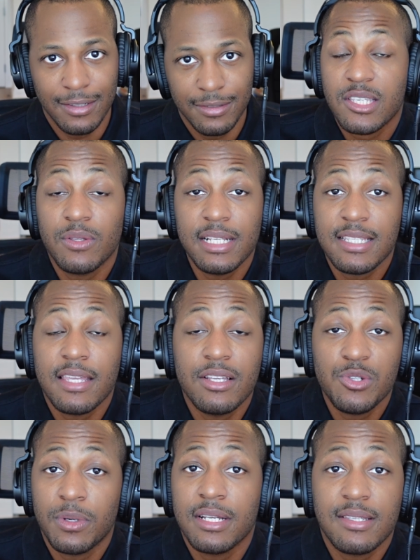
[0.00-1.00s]
So let's say
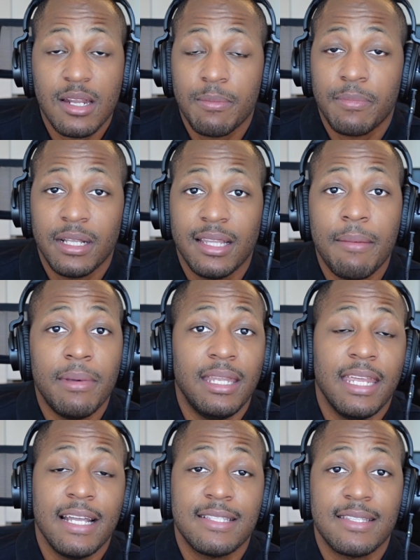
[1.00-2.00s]
that you want to set up a
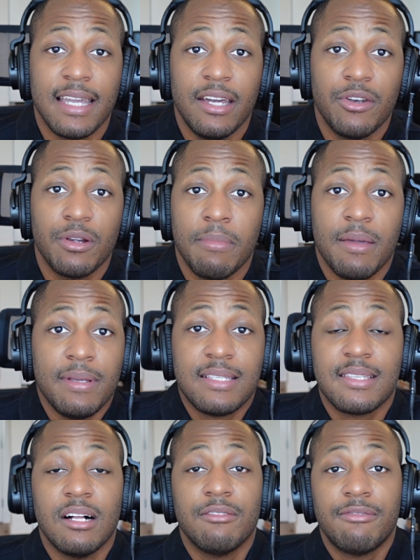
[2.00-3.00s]
lemonade stand or maybe
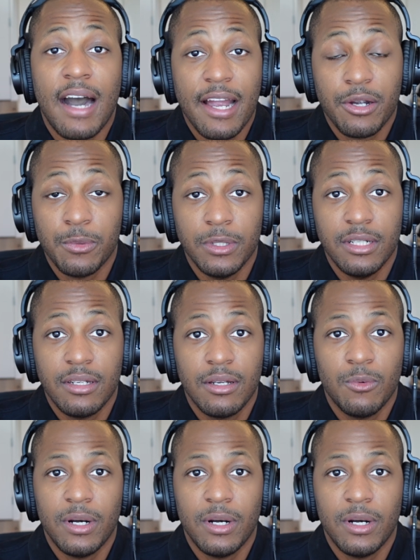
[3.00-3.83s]
sell firewood.